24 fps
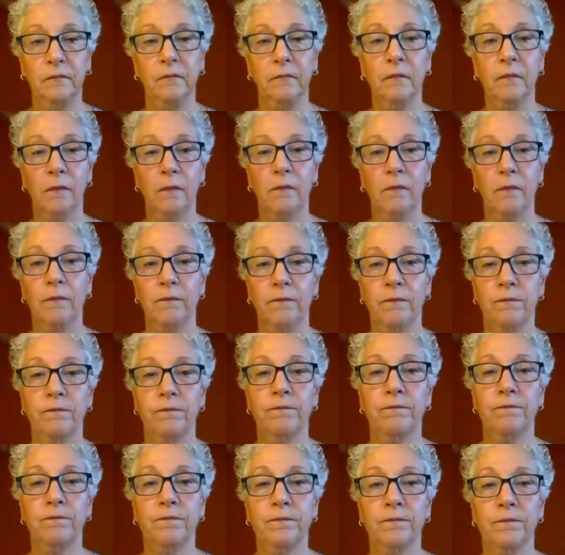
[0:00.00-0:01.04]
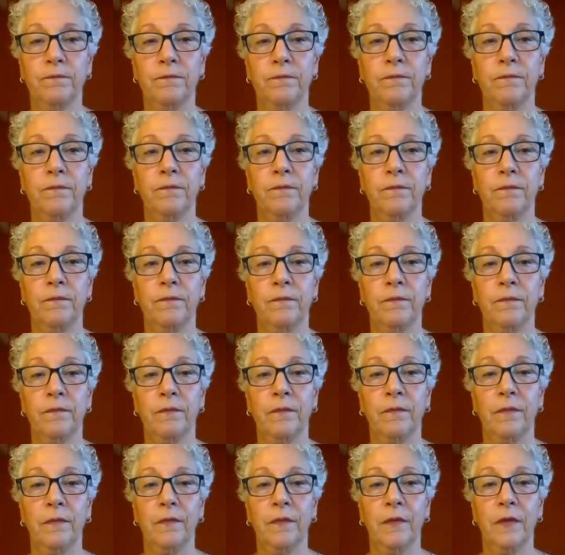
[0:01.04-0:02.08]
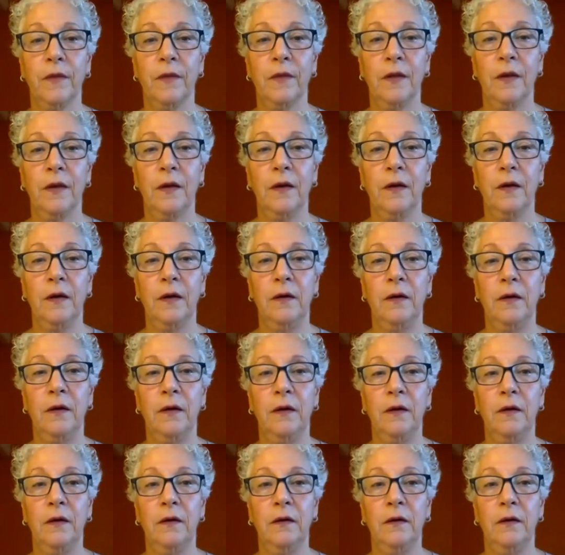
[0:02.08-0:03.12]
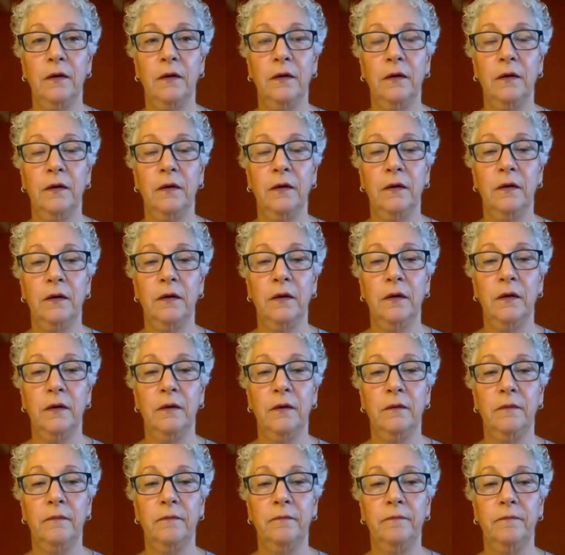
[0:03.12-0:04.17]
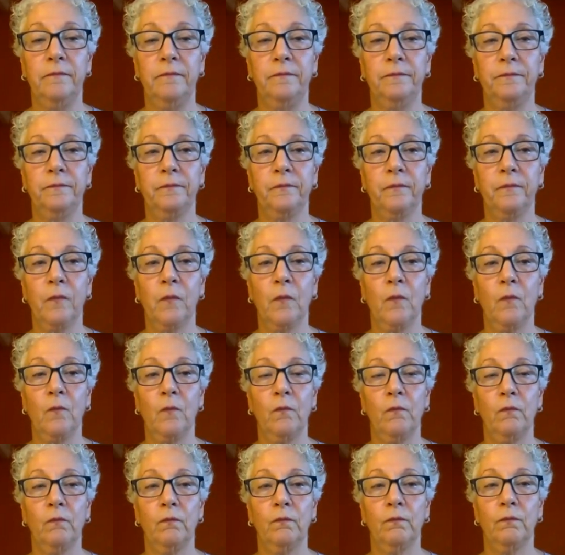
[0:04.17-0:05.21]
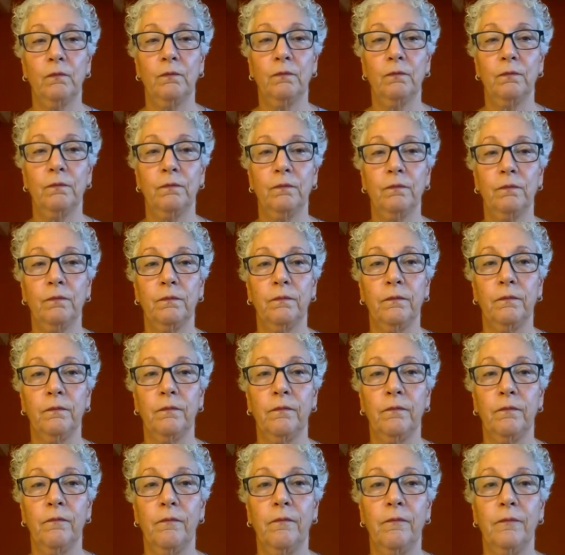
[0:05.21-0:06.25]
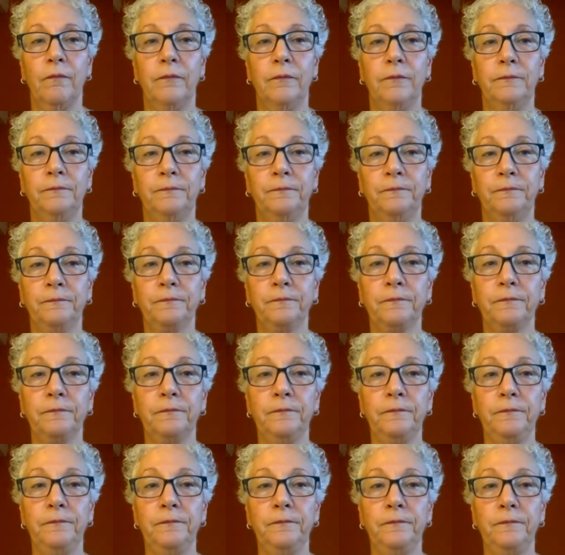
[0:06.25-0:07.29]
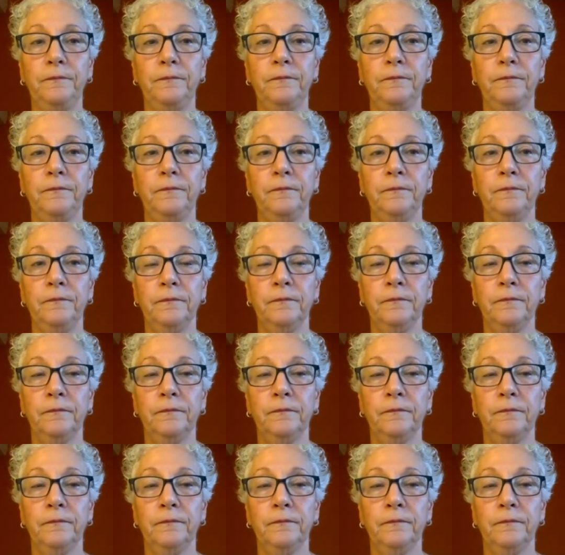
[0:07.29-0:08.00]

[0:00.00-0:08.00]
(not speaking)